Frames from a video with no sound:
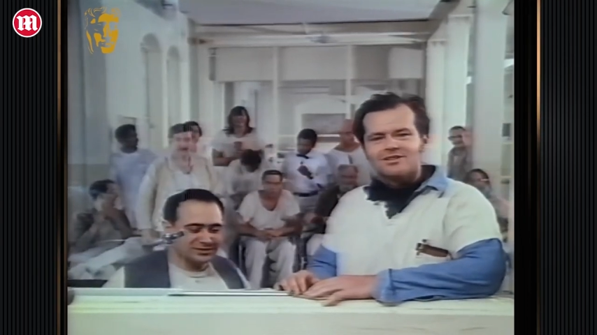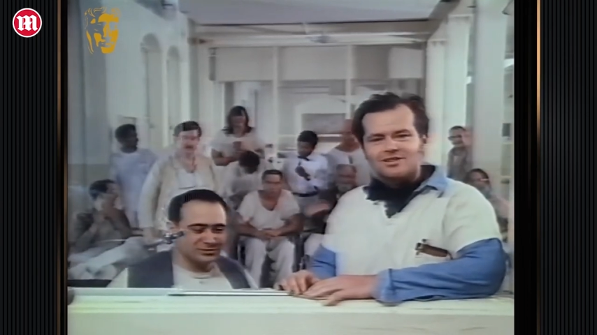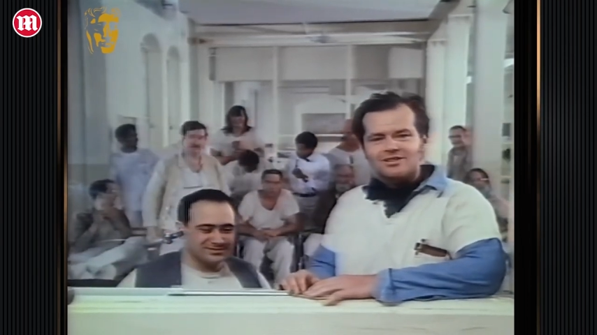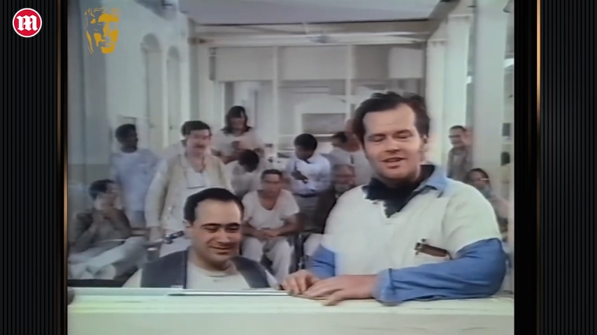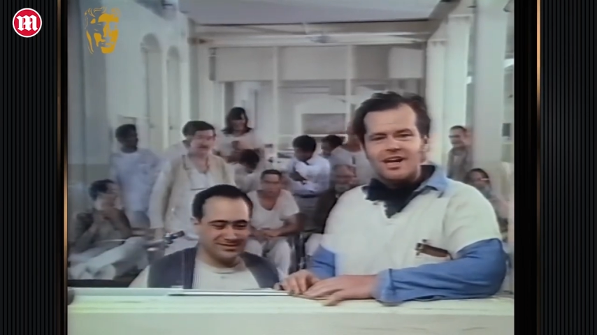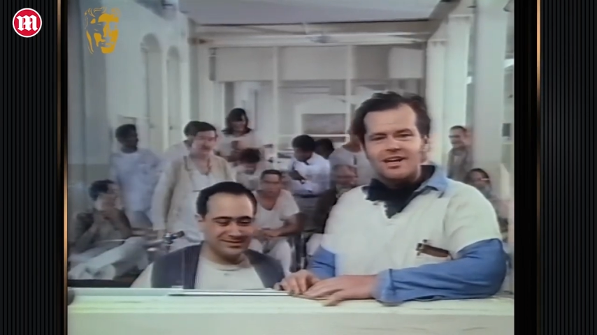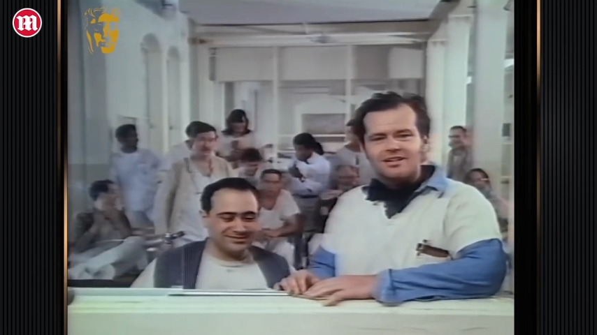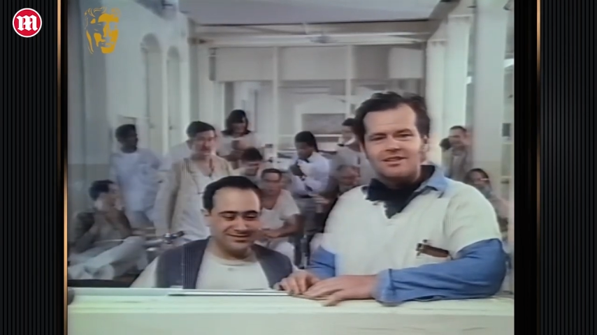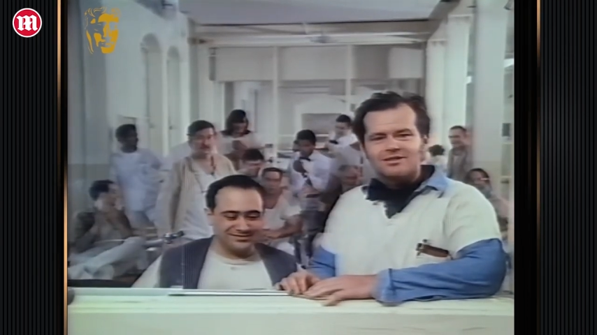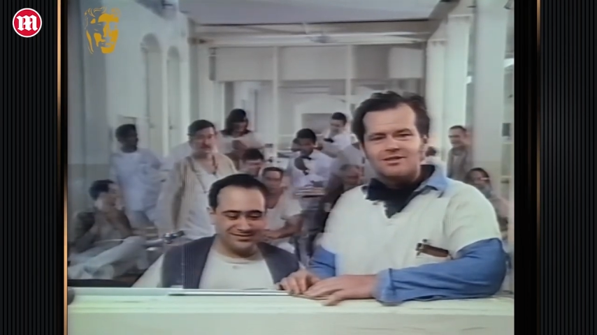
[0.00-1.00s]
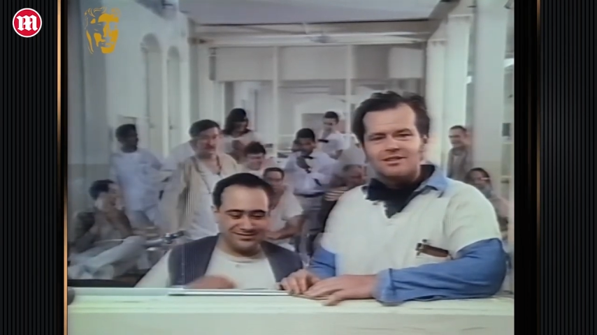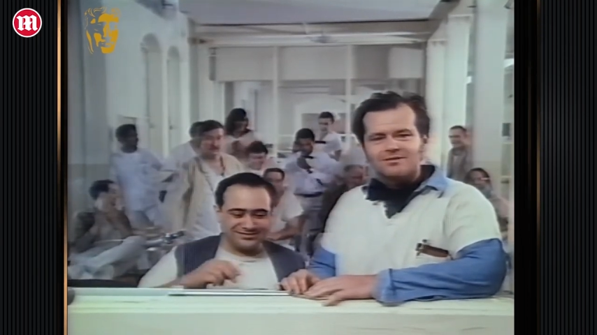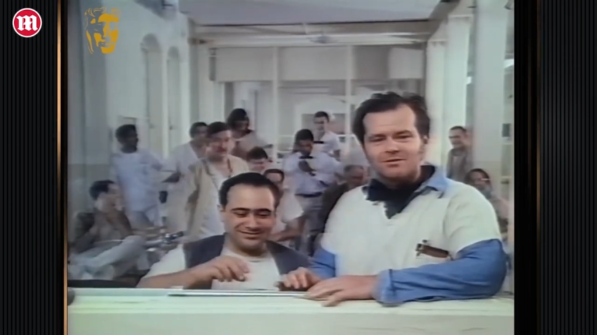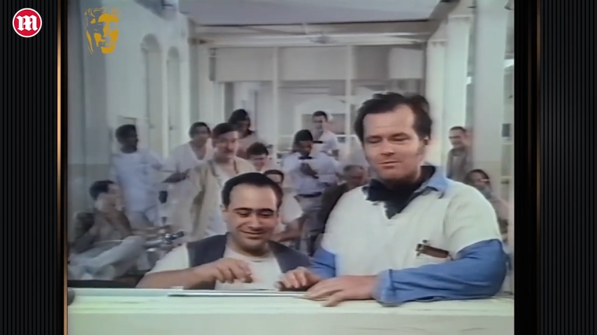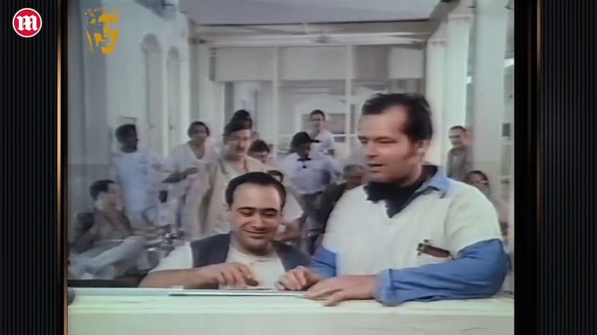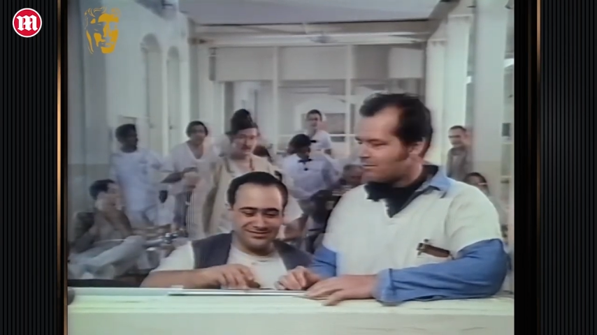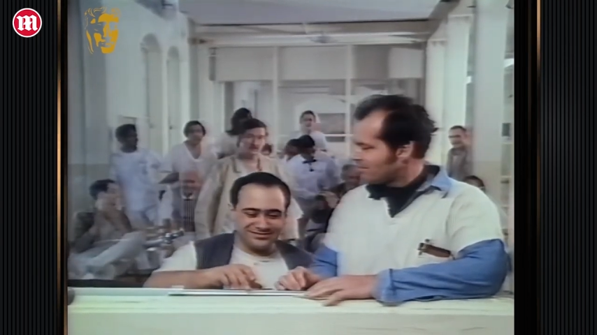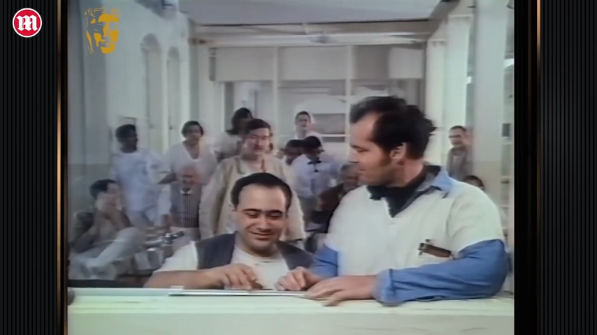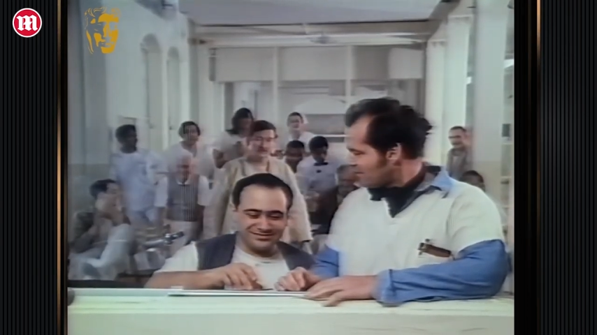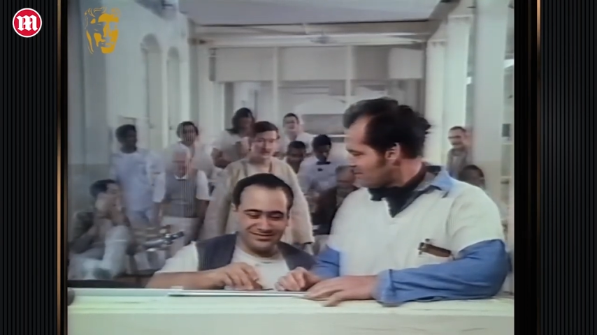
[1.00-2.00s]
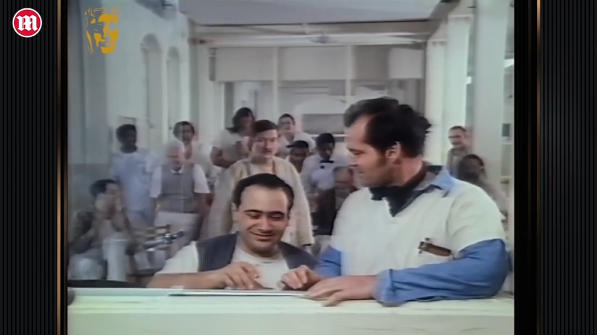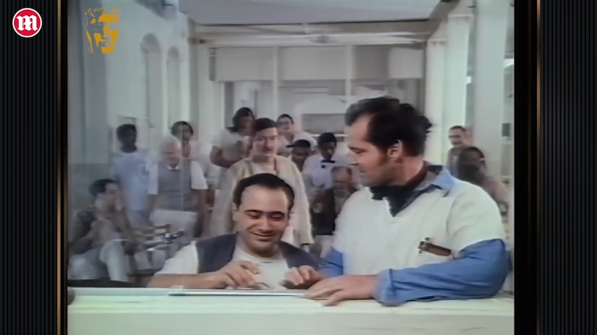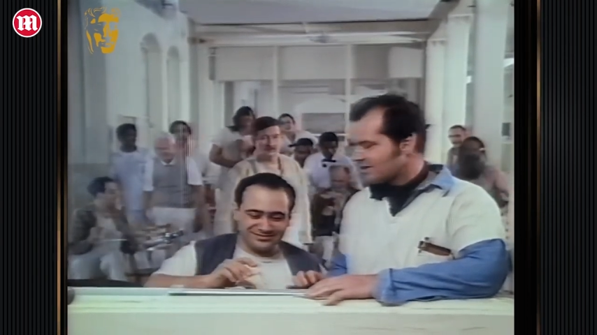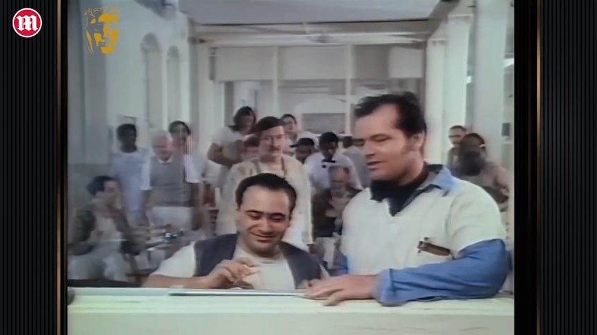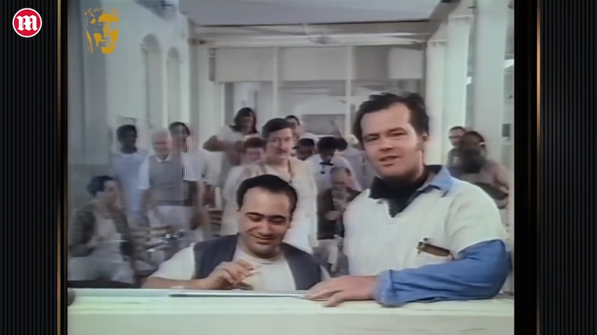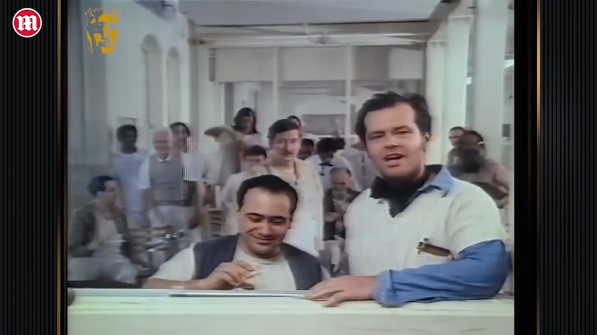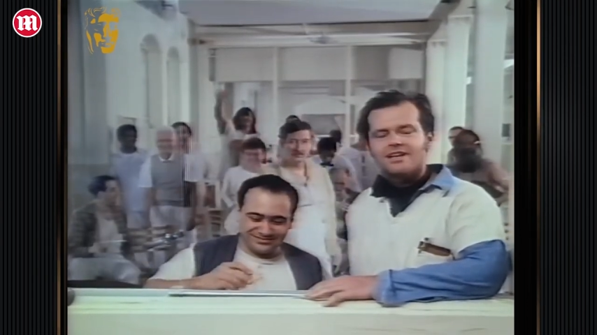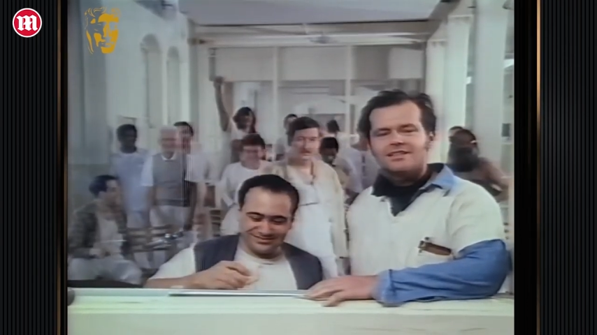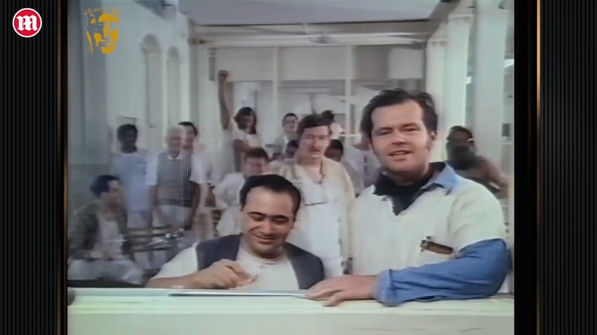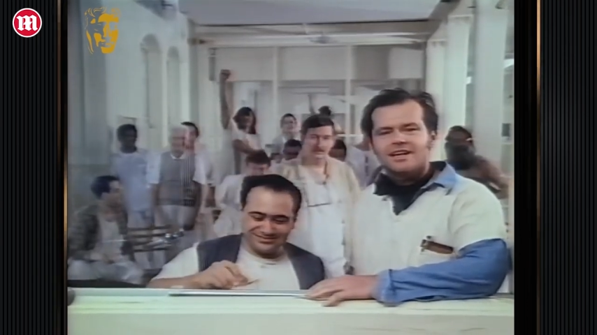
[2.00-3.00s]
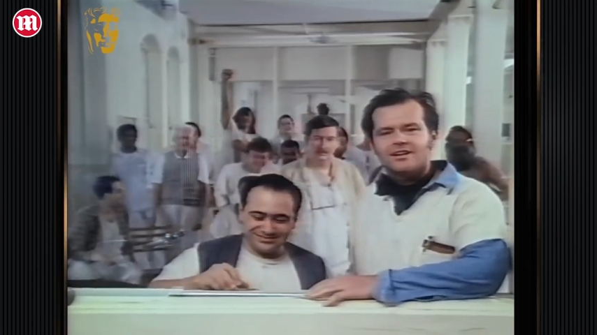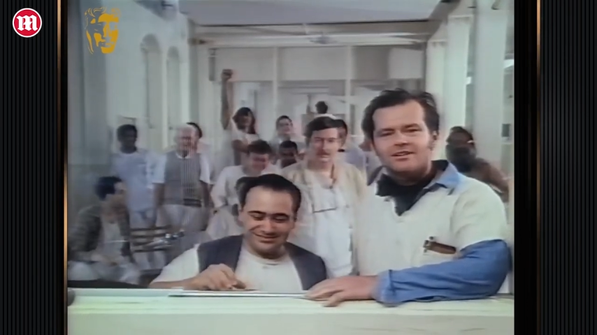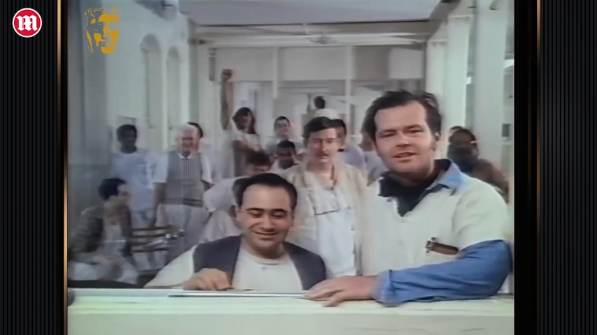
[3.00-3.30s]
Speaker 1: Society this year for my performance in Chinatown.